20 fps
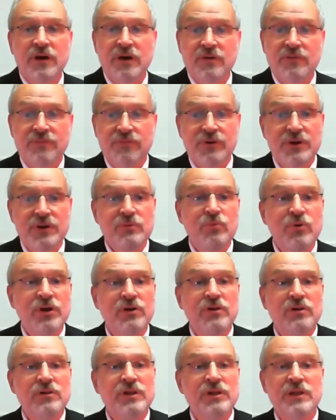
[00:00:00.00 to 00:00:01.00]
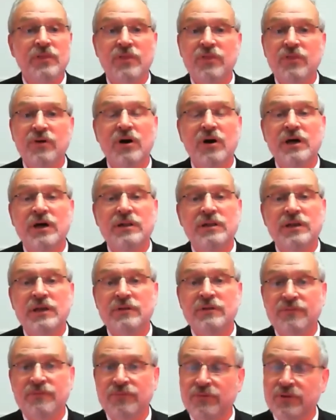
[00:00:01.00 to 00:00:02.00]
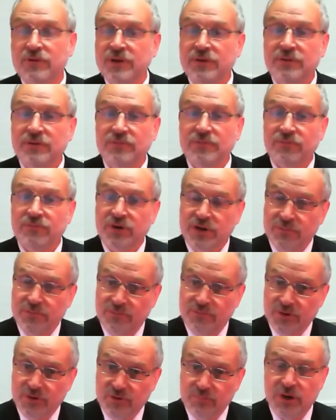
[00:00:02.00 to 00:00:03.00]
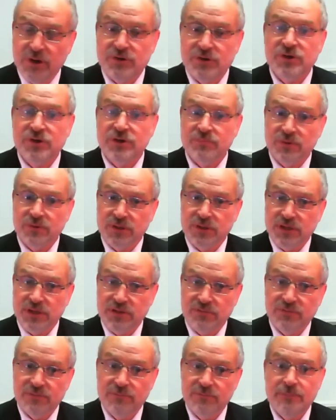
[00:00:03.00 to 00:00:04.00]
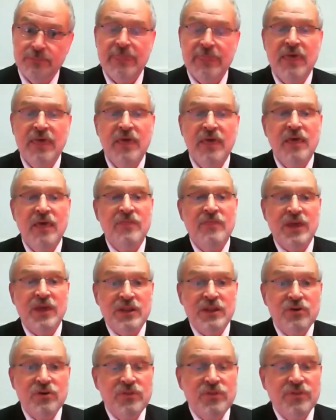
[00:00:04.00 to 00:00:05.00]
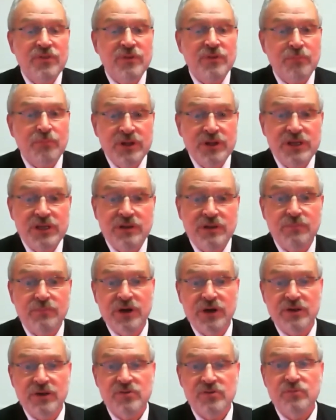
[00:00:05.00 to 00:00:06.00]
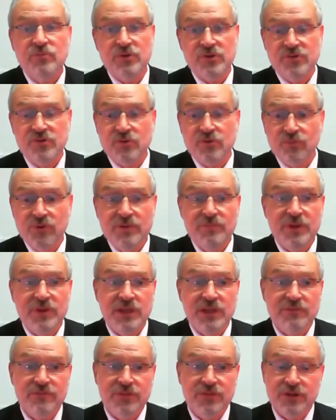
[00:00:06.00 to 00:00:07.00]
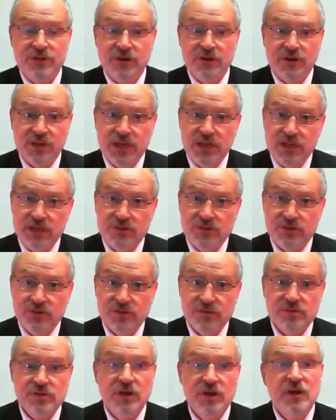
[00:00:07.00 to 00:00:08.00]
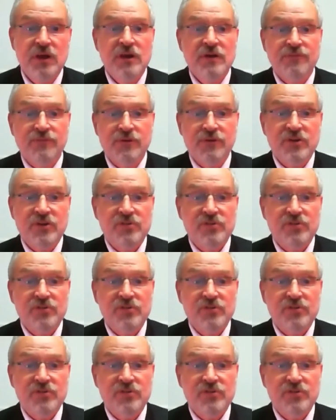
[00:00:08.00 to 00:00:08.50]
free will in thought and freedom of expression and belief. They knew that the printing press was the remedy for the Dark Ages. Free